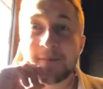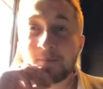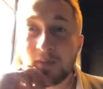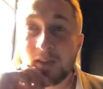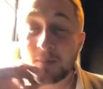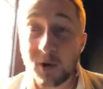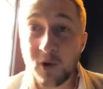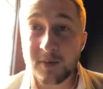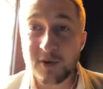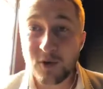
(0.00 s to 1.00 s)
the
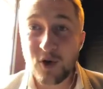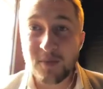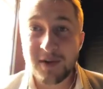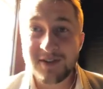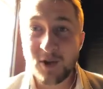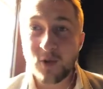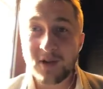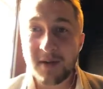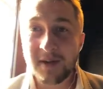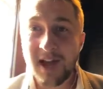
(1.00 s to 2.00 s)
pilgrimage group. So who's
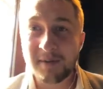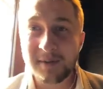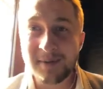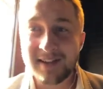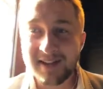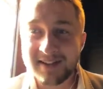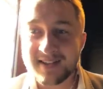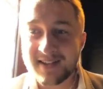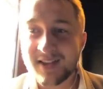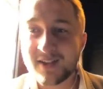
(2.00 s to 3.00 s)
going to be coming with
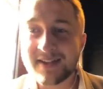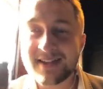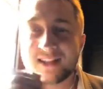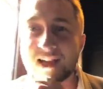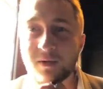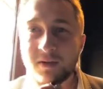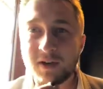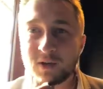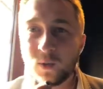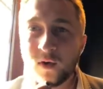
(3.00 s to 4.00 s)
us? And you can see there we've
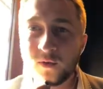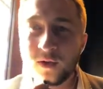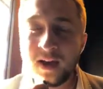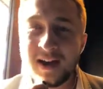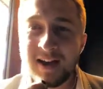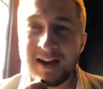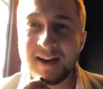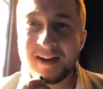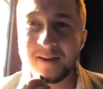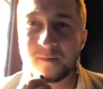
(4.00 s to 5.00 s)
got 12
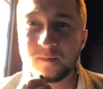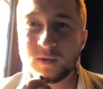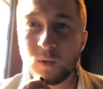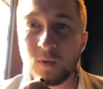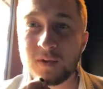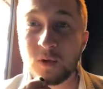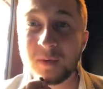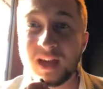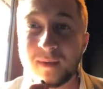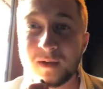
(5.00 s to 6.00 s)
that will be
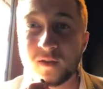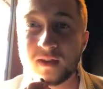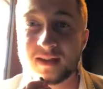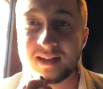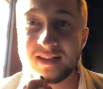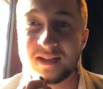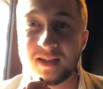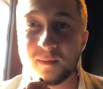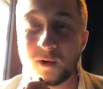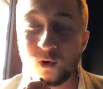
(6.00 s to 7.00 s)
coming on the
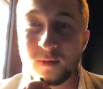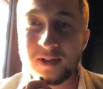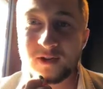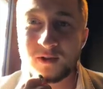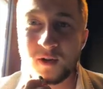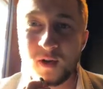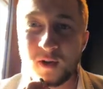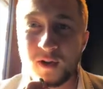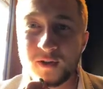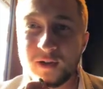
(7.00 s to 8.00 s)
CG pilgrimage
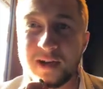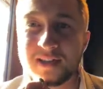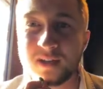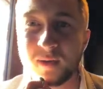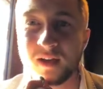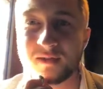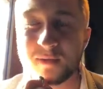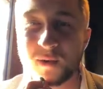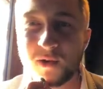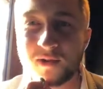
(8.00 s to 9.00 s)
to ACYF, to
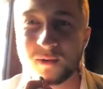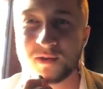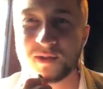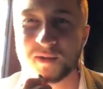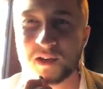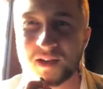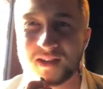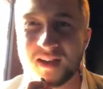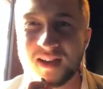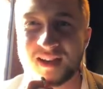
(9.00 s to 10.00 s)
Perth, which is very
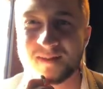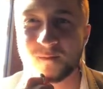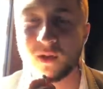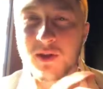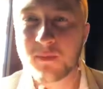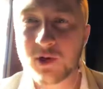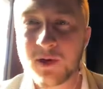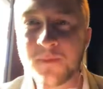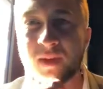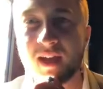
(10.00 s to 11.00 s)
exciting. We've got the
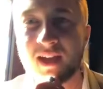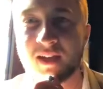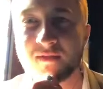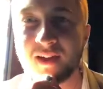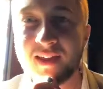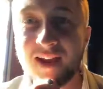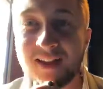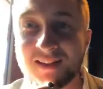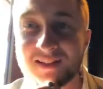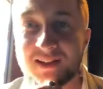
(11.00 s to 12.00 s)
Bishop and Father
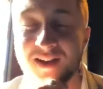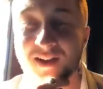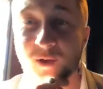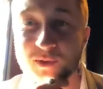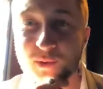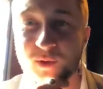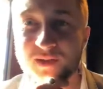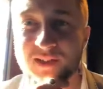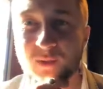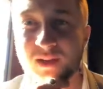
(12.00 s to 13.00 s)
Alex Osborne,
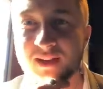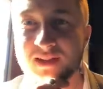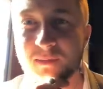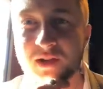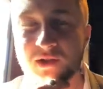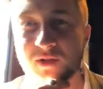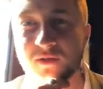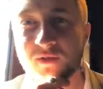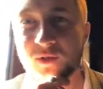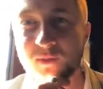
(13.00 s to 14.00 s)
as well as a bunch of
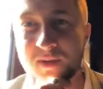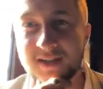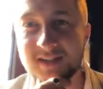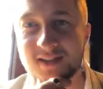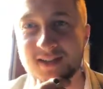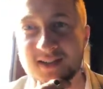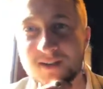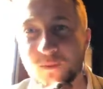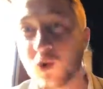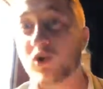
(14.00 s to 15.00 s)
youth ministers
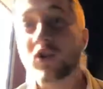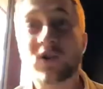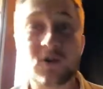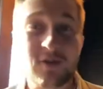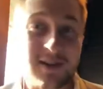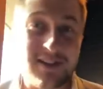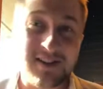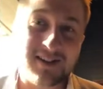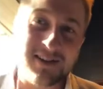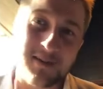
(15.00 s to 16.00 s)
and broader church youth
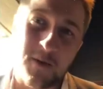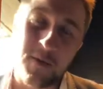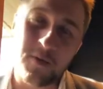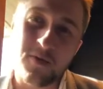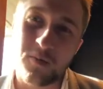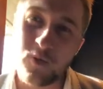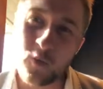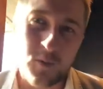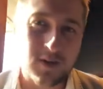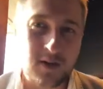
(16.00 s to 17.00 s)
leaders. So people from
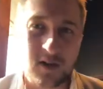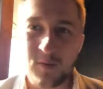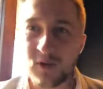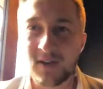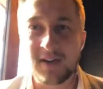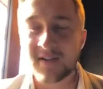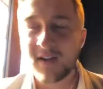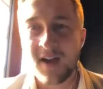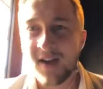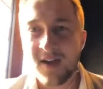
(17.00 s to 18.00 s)
movements and communities
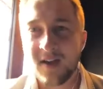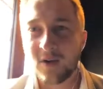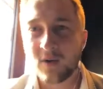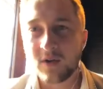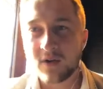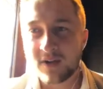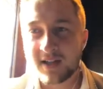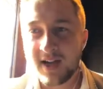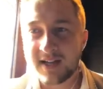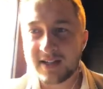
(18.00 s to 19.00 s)
all across
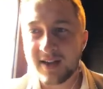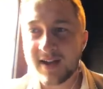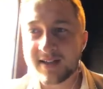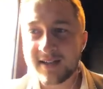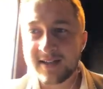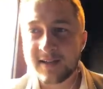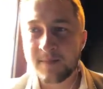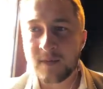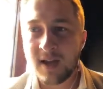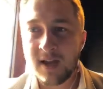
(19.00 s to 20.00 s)
the Archdiocese.
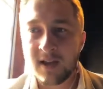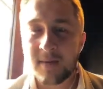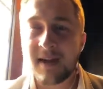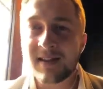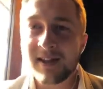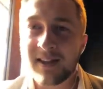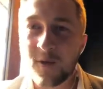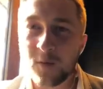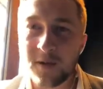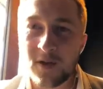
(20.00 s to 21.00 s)
The main thing that
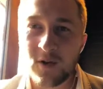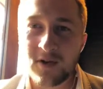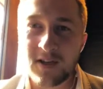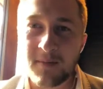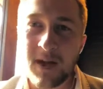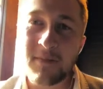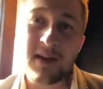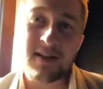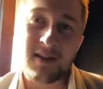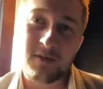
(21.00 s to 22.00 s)
we'll be using, main
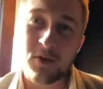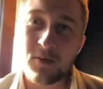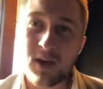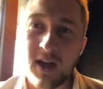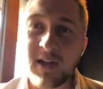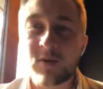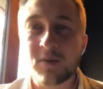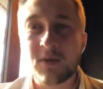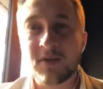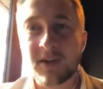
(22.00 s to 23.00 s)
method of communication
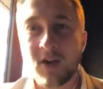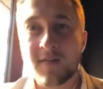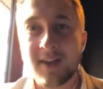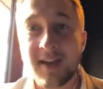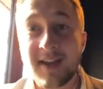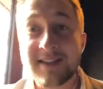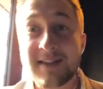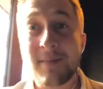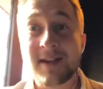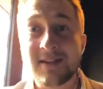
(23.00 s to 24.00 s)
we'll be using over there is
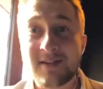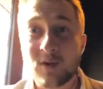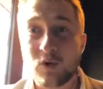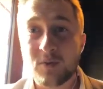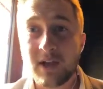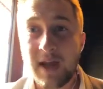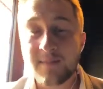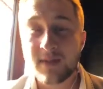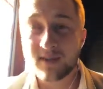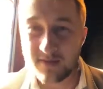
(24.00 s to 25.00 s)
the Messenger group chat.
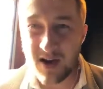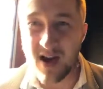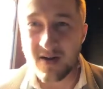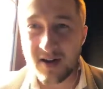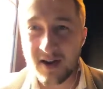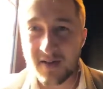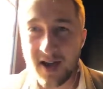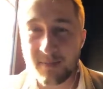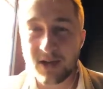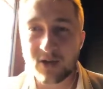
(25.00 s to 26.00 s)
So if you aren't already on
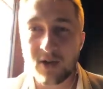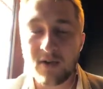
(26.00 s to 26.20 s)
that, make sure you're on